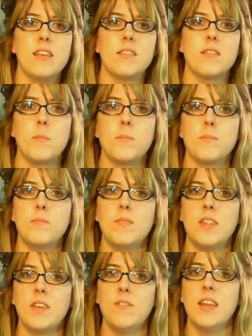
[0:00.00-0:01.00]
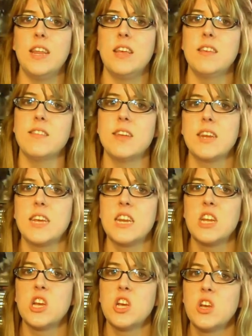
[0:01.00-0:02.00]
has some DVDs in it.
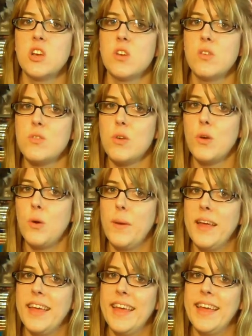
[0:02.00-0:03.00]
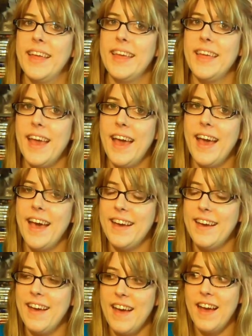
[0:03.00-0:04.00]
So, yeah,
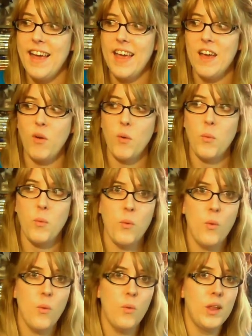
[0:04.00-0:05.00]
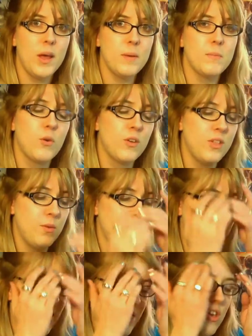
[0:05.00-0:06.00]
I have a whole lot more than
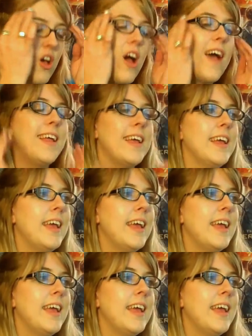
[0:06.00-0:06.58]
what I thought,